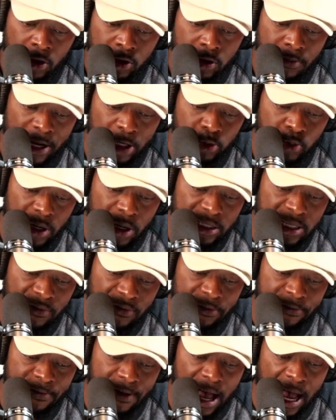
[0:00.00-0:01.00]
So by
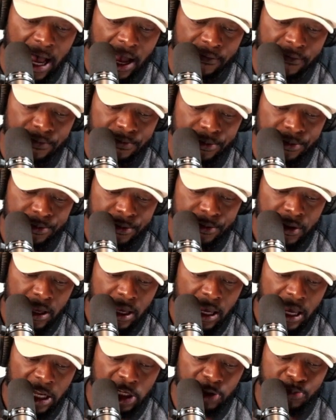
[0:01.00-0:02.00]
2075,
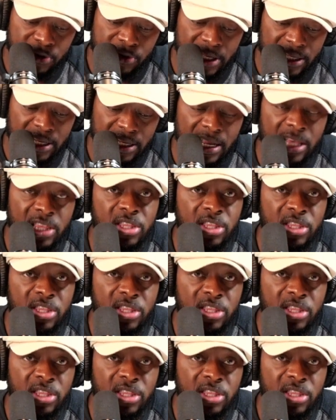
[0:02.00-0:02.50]
it is projected